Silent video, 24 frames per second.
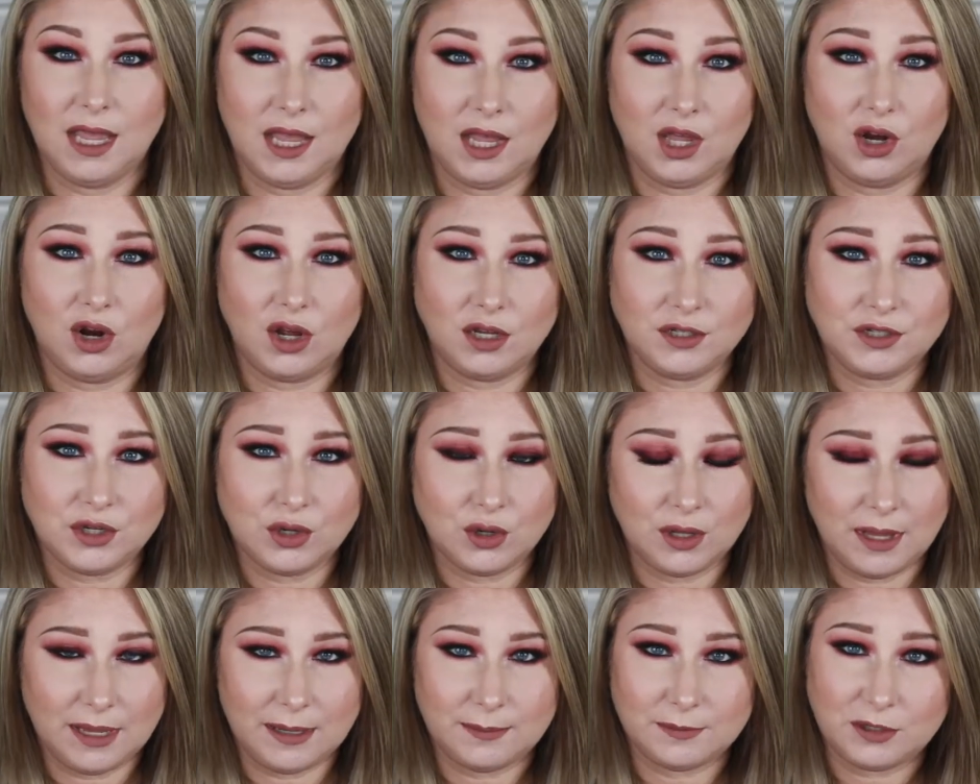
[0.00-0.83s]
It also
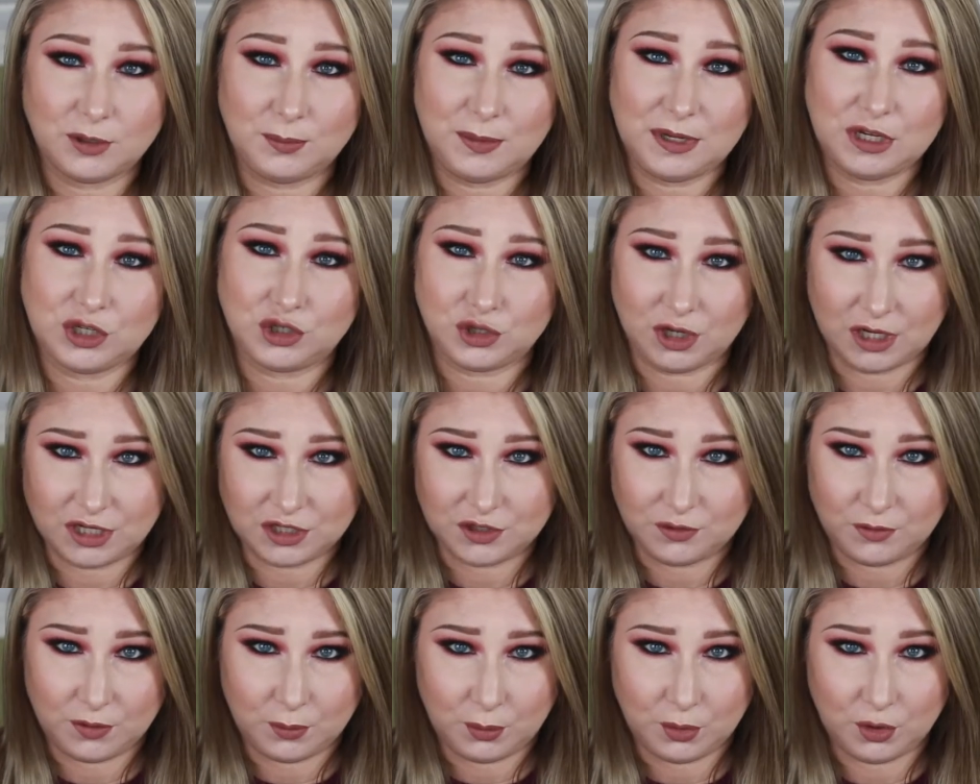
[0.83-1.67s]
claims to be
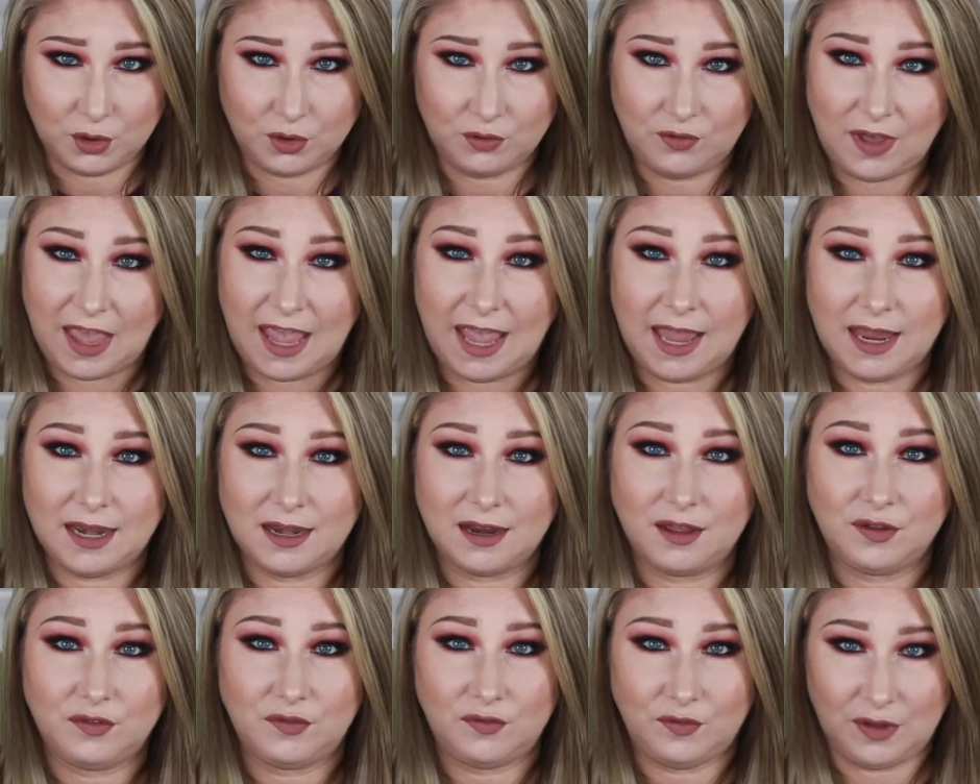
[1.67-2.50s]
transfer-proof
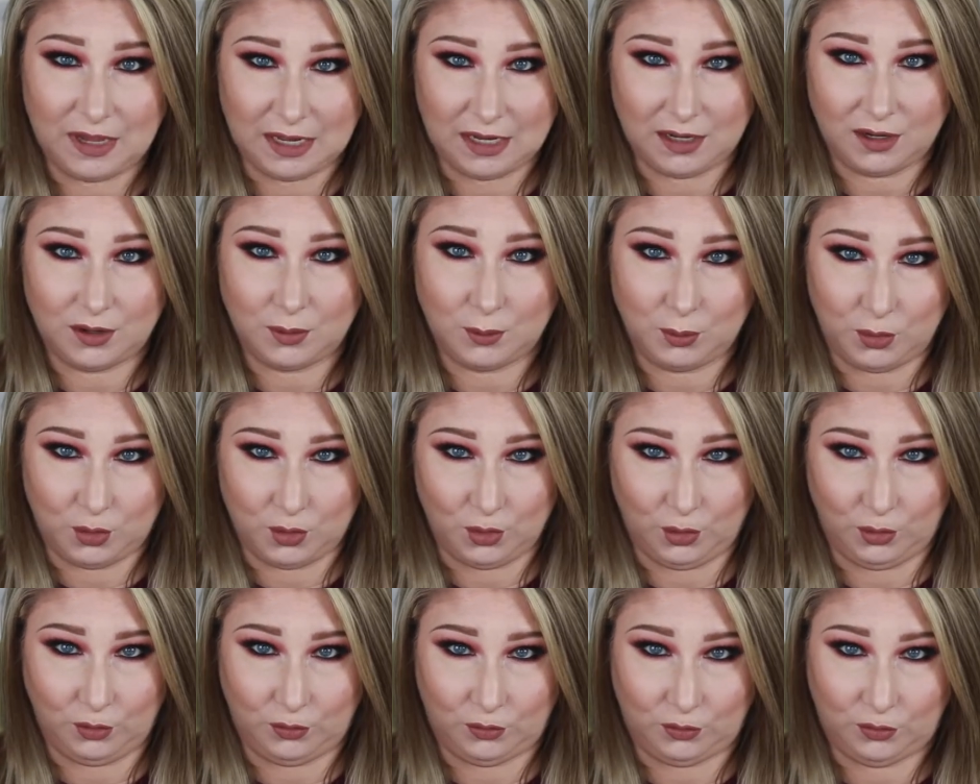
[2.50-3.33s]
and
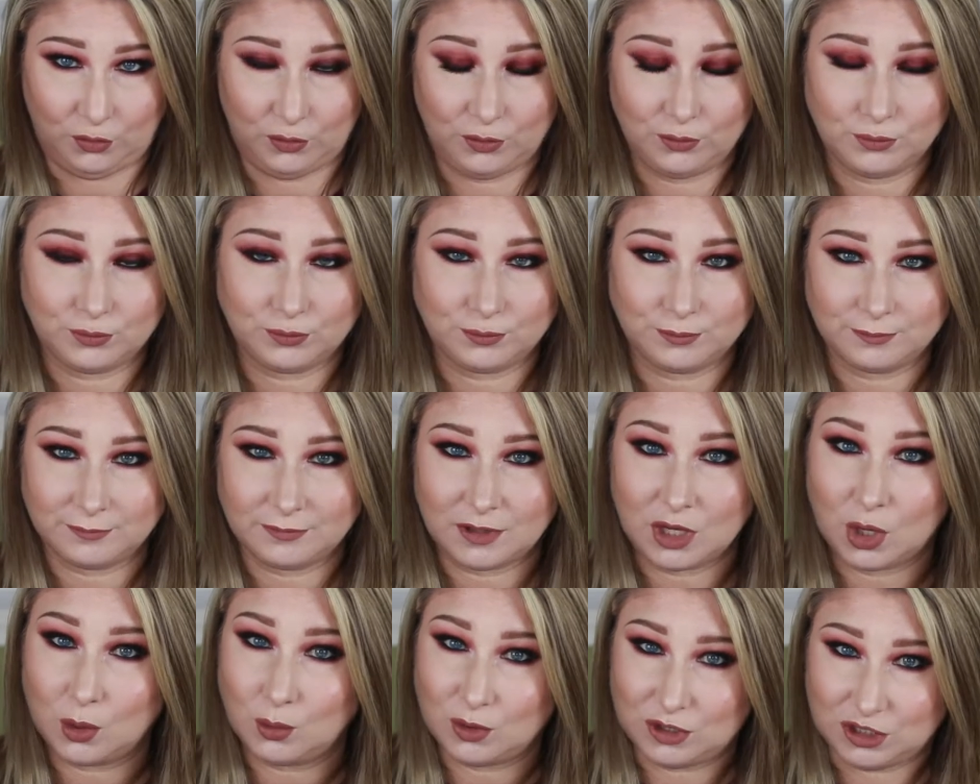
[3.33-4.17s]
fade-proof,
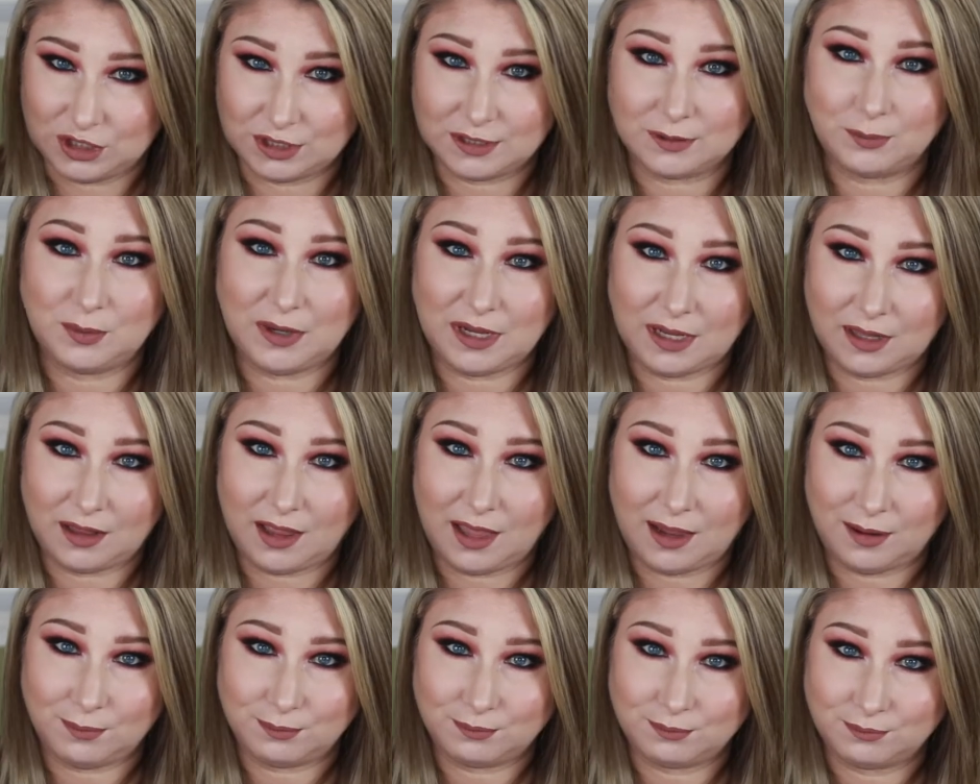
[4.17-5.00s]
which is a big
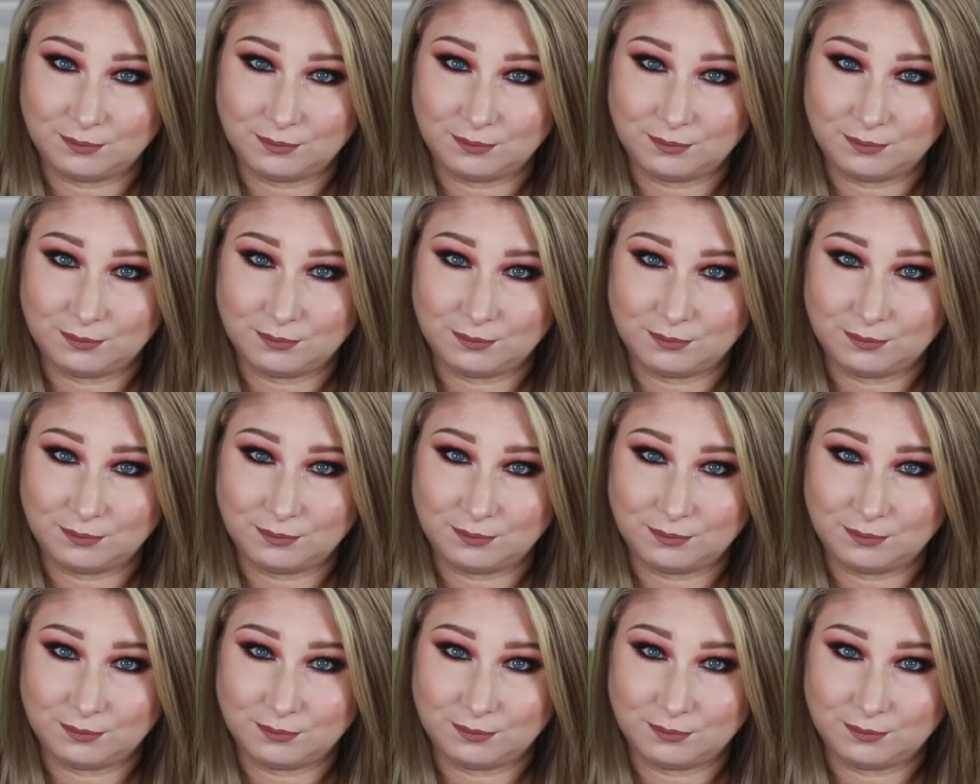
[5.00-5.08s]
claim.